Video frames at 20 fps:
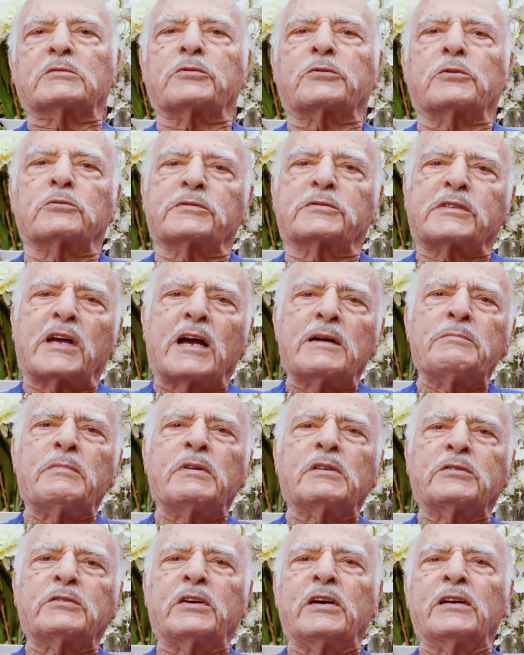So
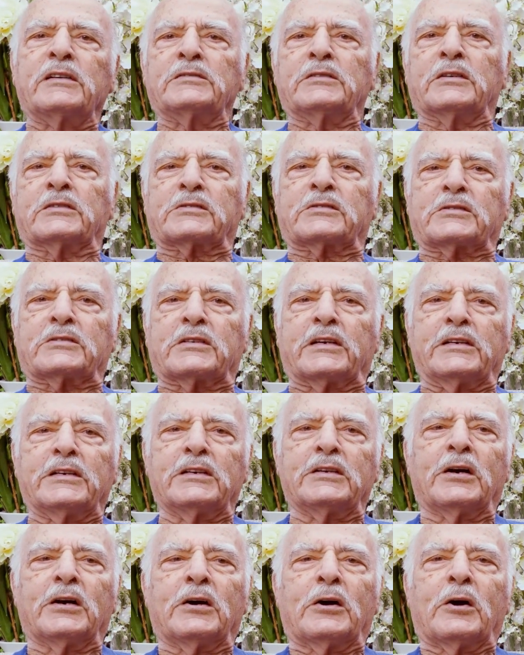simultaneously,
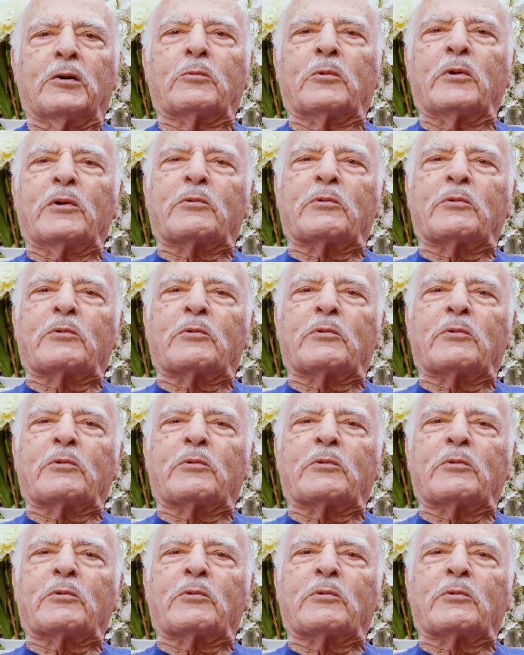we